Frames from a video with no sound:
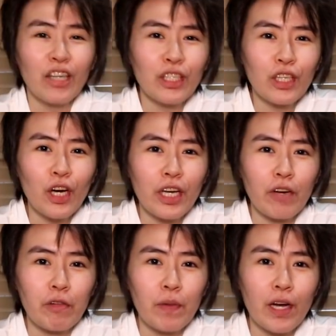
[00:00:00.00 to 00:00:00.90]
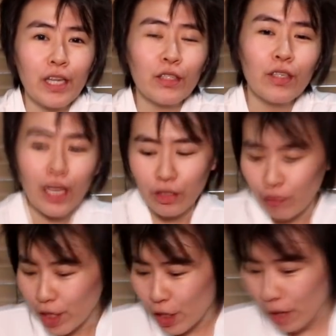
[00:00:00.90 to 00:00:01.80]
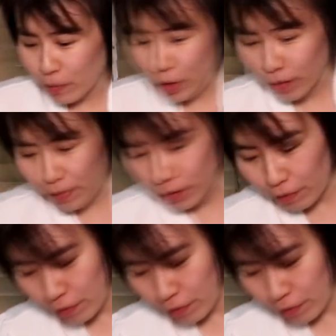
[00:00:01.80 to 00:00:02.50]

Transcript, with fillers: How's it going, everybody? In today's video, I'm going to be